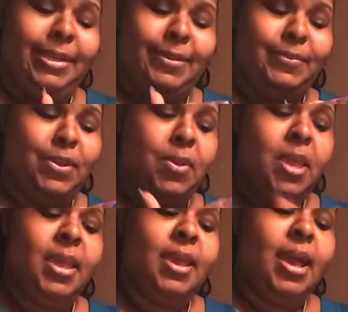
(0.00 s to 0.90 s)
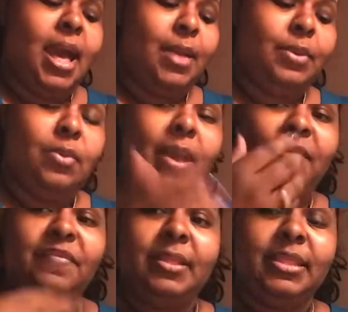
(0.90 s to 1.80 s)
I don't know. I don't know
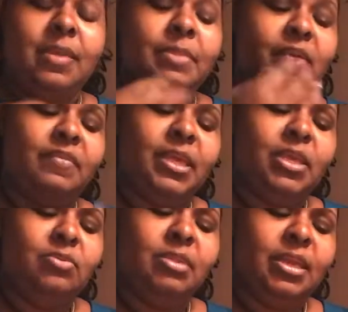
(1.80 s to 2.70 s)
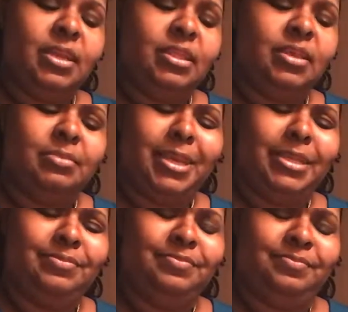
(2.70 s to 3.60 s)
why I feel like that, but I feel like you are looking at them
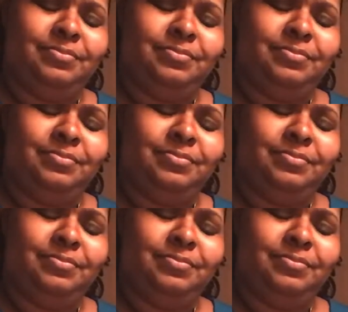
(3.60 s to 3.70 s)
like,